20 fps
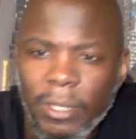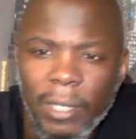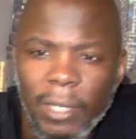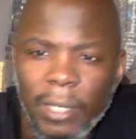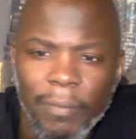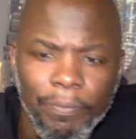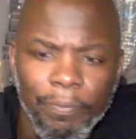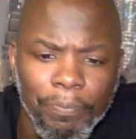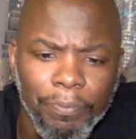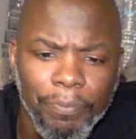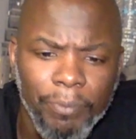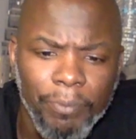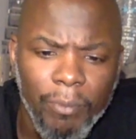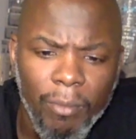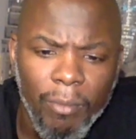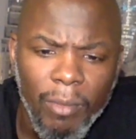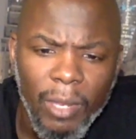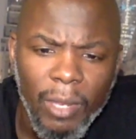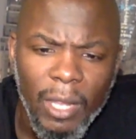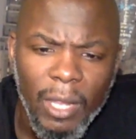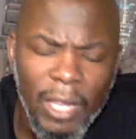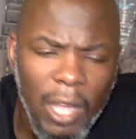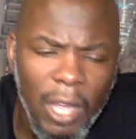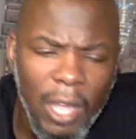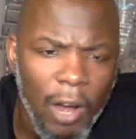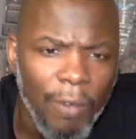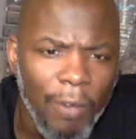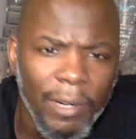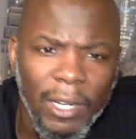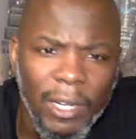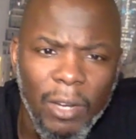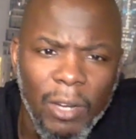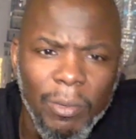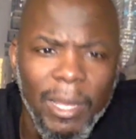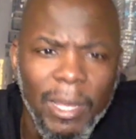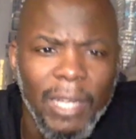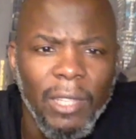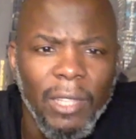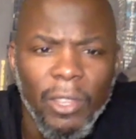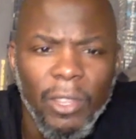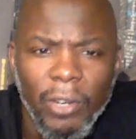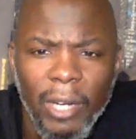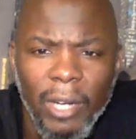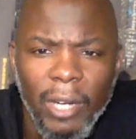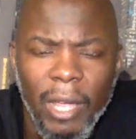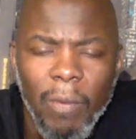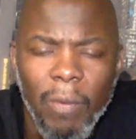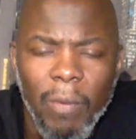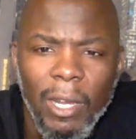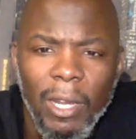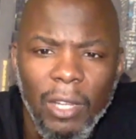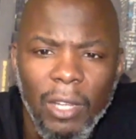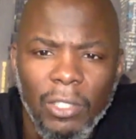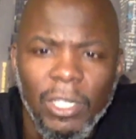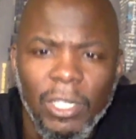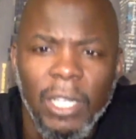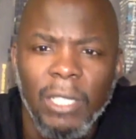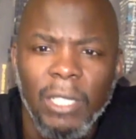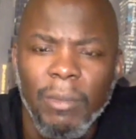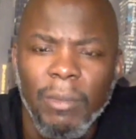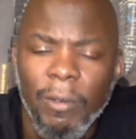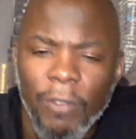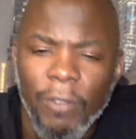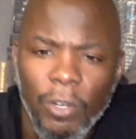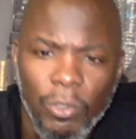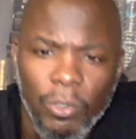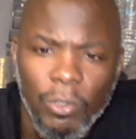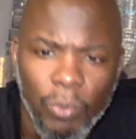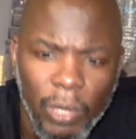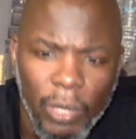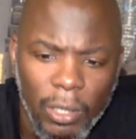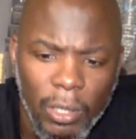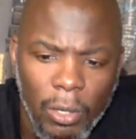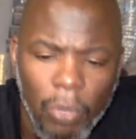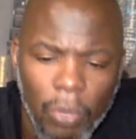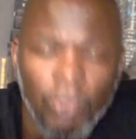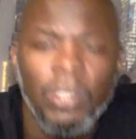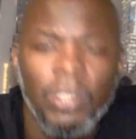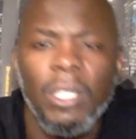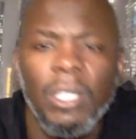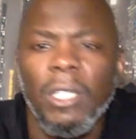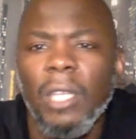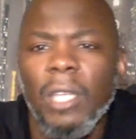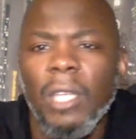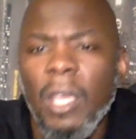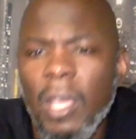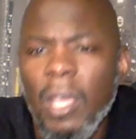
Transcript: And you already know we got the 30-day weight loss challenge, my first one hosting